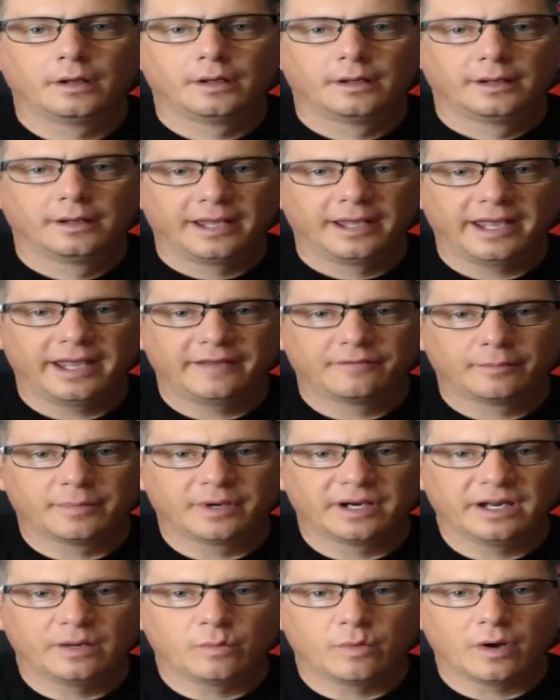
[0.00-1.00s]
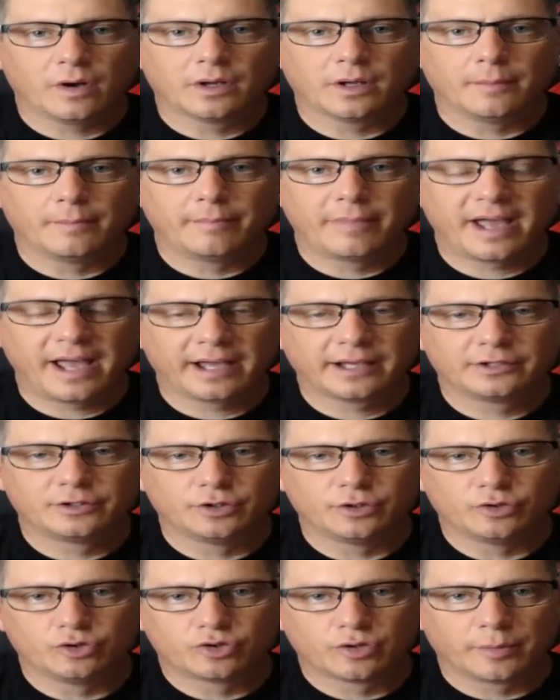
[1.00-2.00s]
Hey everybody, welcome back
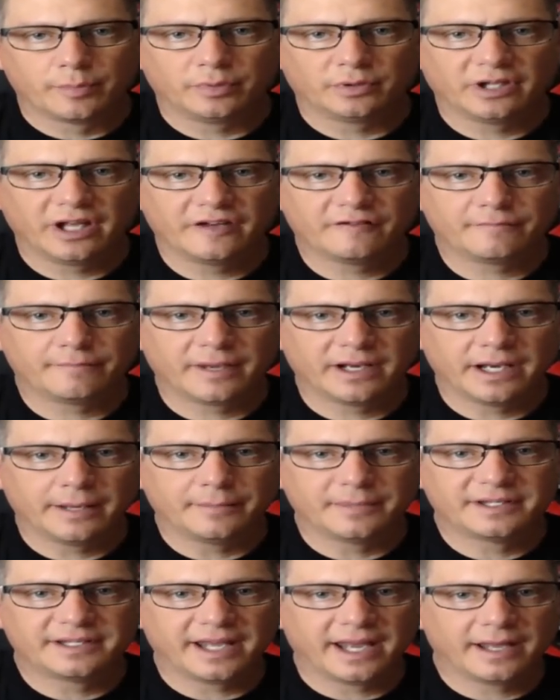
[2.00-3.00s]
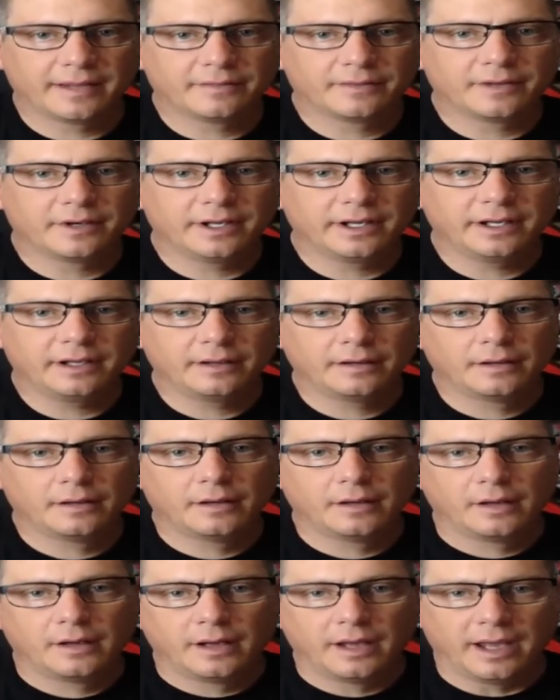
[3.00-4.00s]
to Triple F. My name is Anthony,
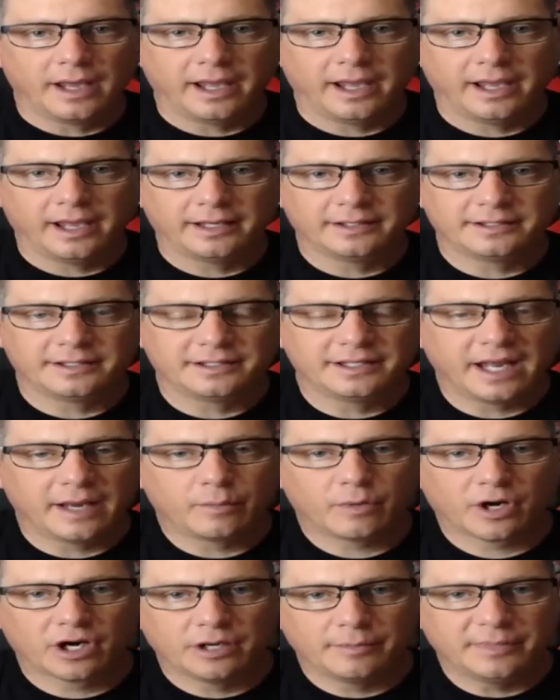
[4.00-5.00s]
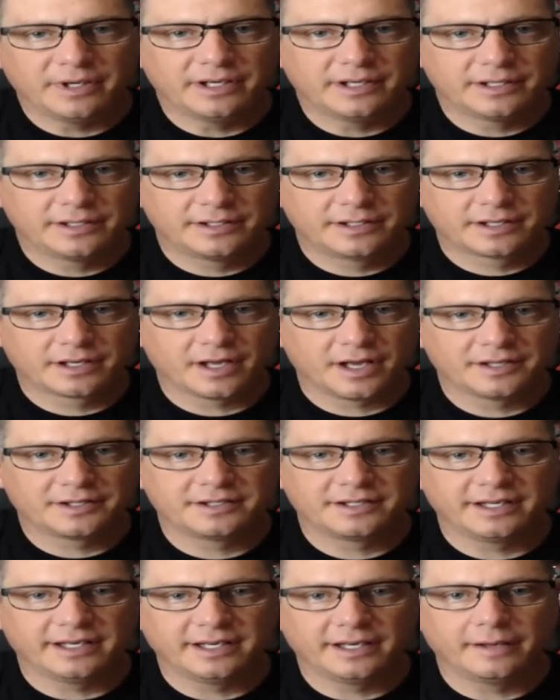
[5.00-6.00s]
and today we're going to be
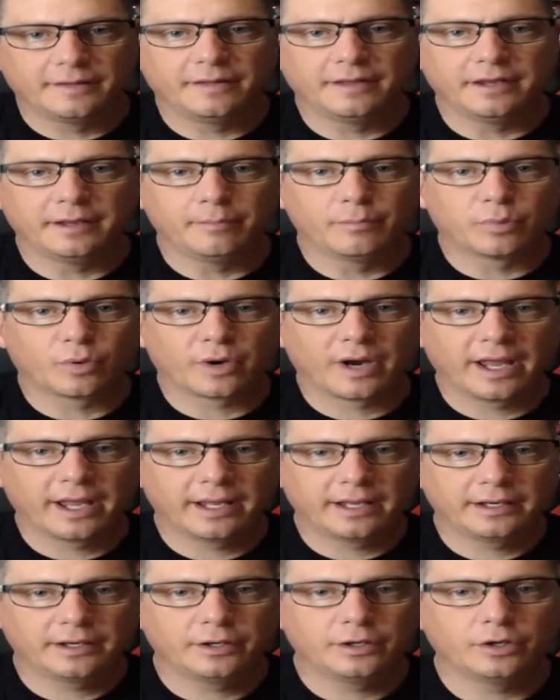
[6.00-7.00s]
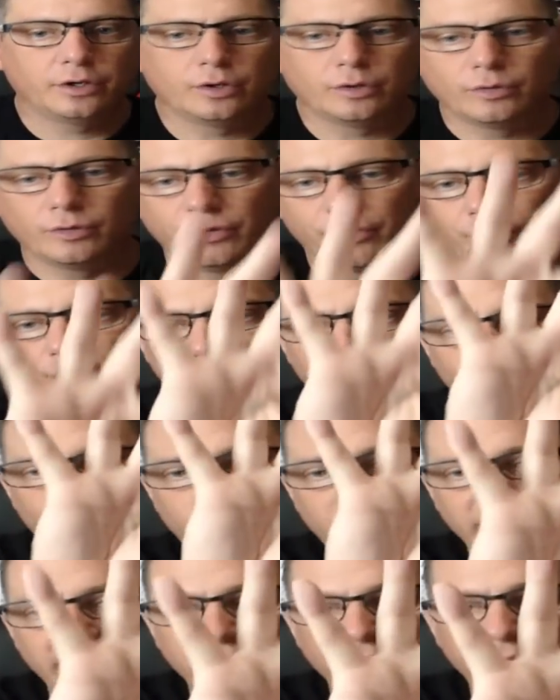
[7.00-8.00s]
discussing the brand new
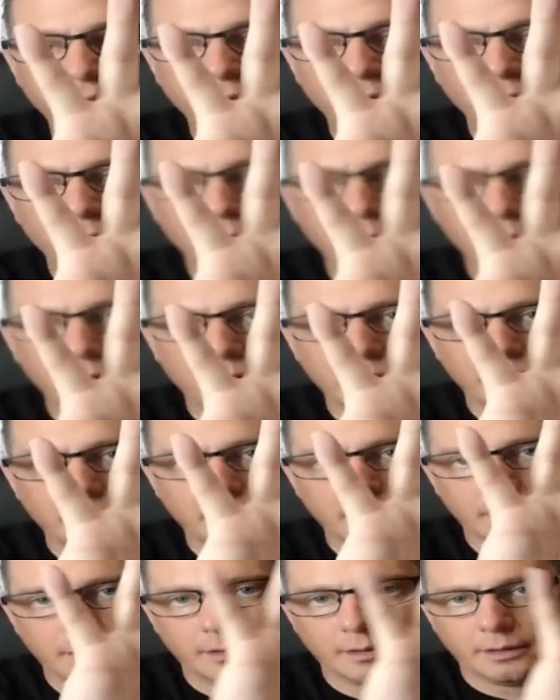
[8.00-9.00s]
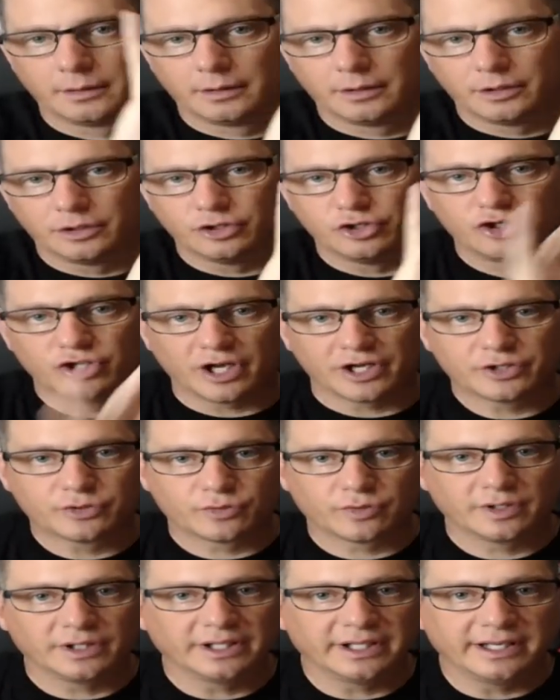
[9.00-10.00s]
three, just
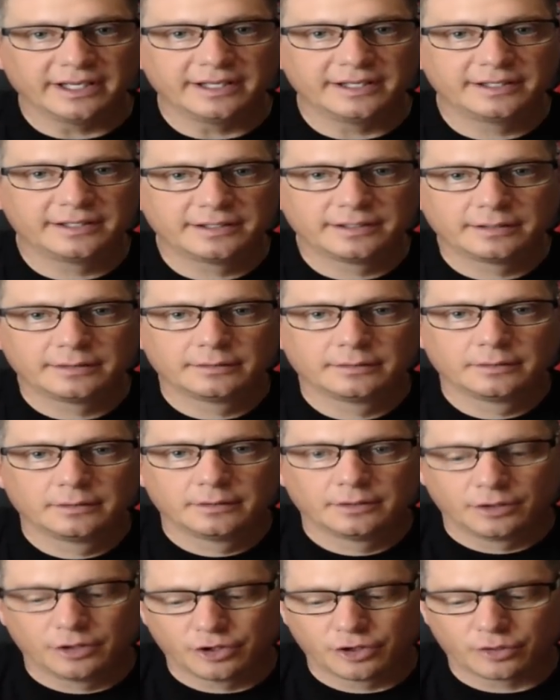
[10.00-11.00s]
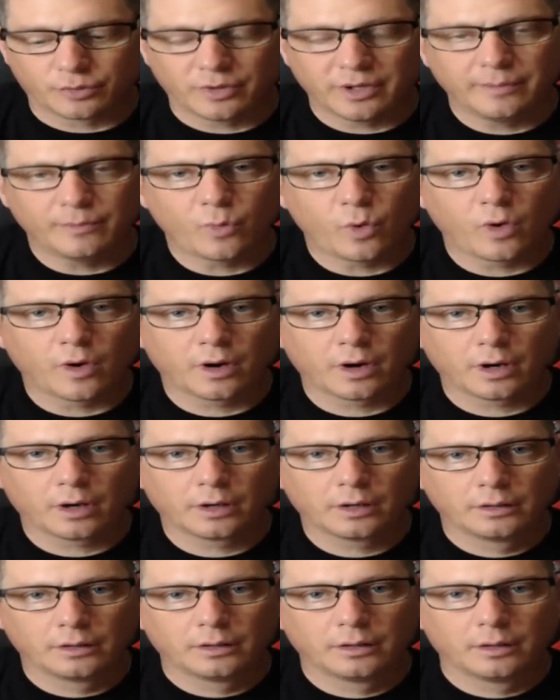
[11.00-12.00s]
released, three more
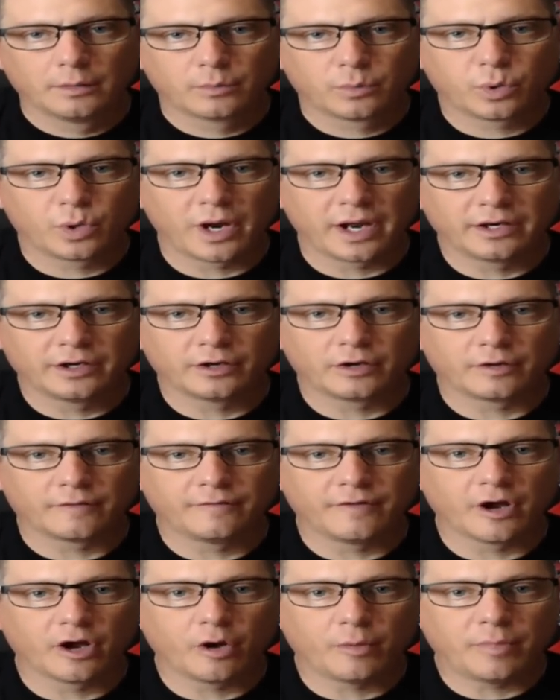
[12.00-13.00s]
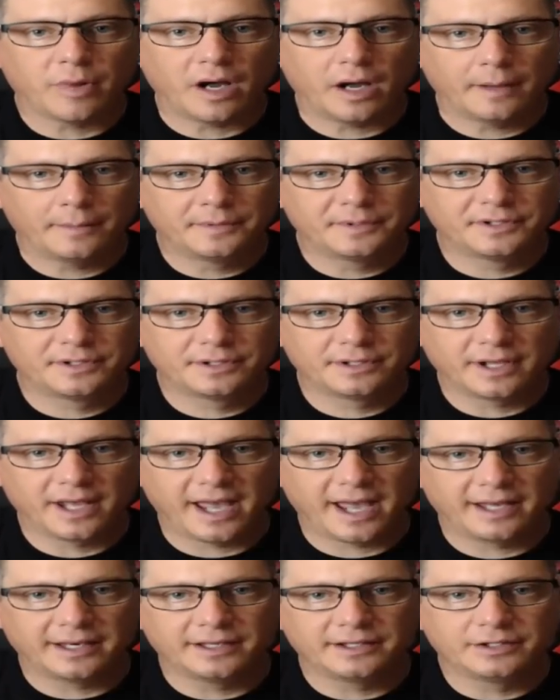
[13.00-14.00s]
Predator Funko Pops
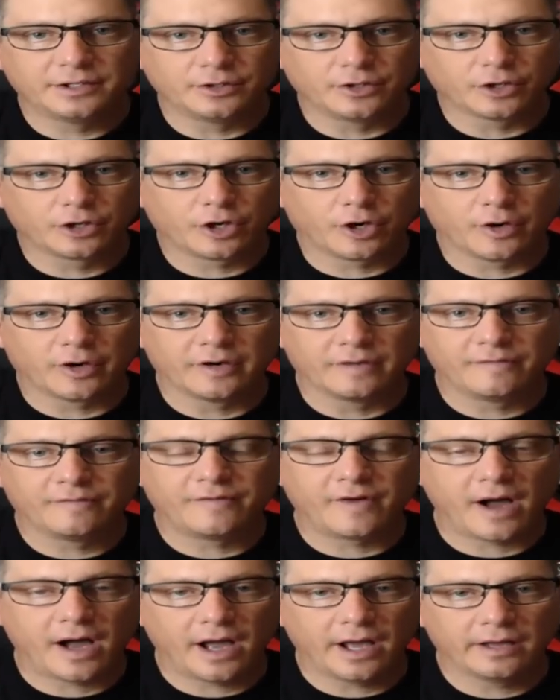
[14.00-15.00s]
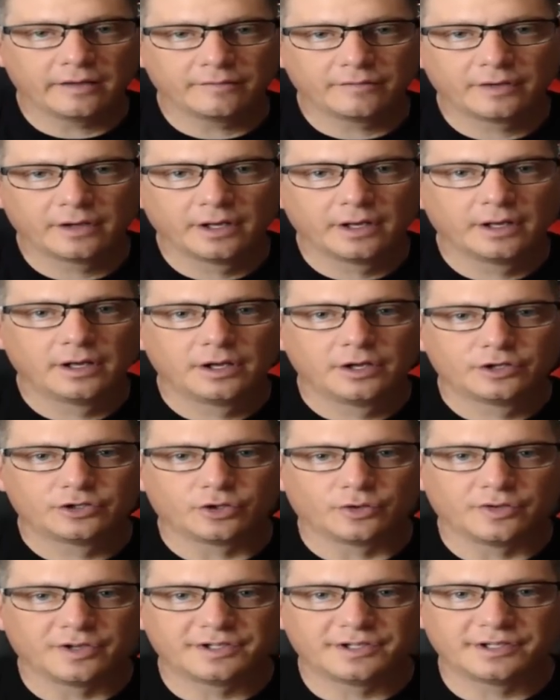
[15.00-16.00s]
added to the current five. So
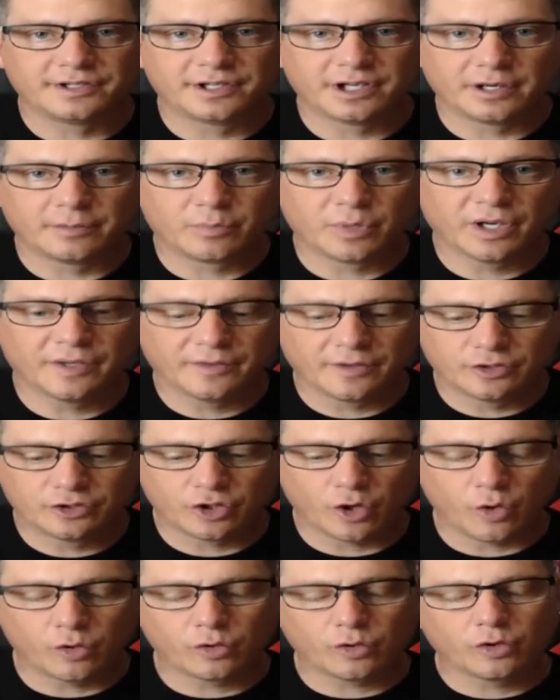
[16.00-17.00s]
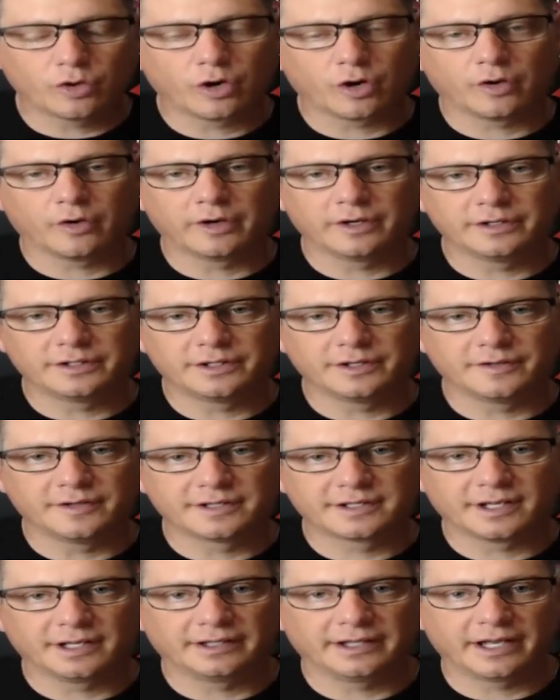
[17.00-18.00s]
this is going to bring the total current to this
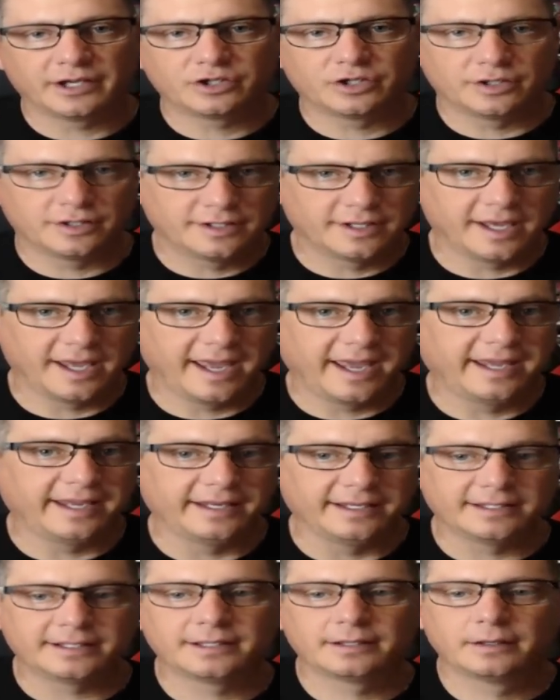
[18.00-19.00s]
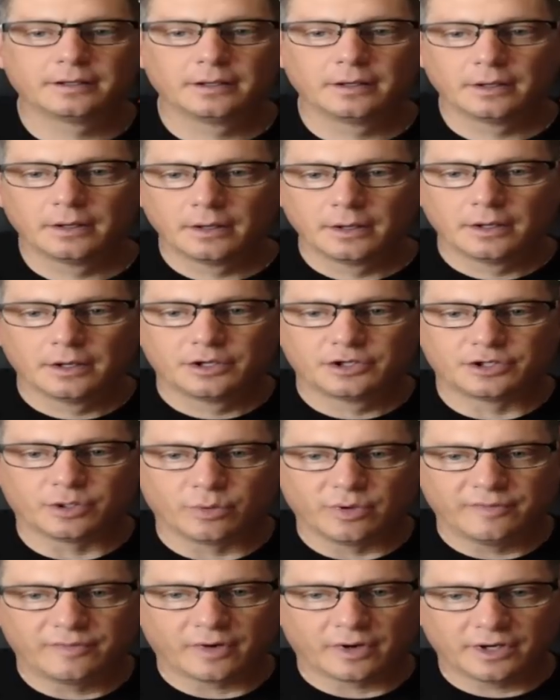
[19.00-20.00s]
collection to eight. So
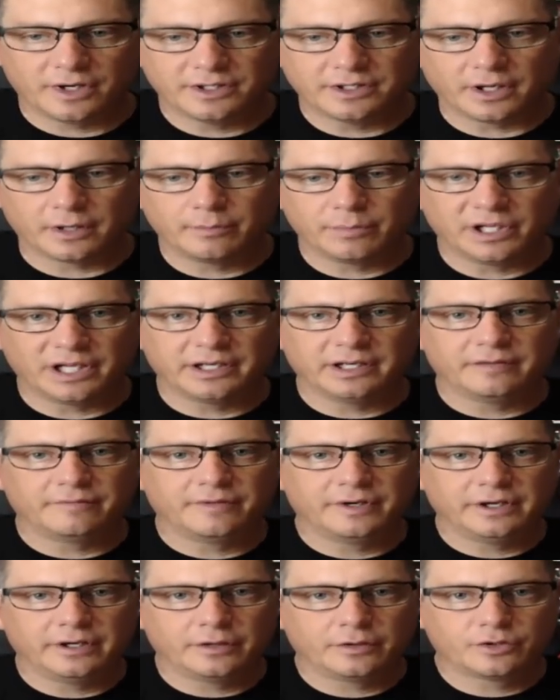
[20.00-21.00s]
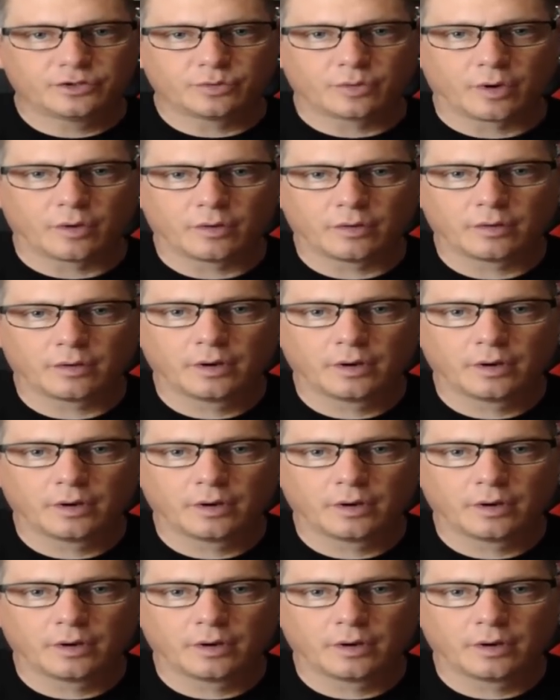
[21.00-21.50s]
we've already done plenty of videos where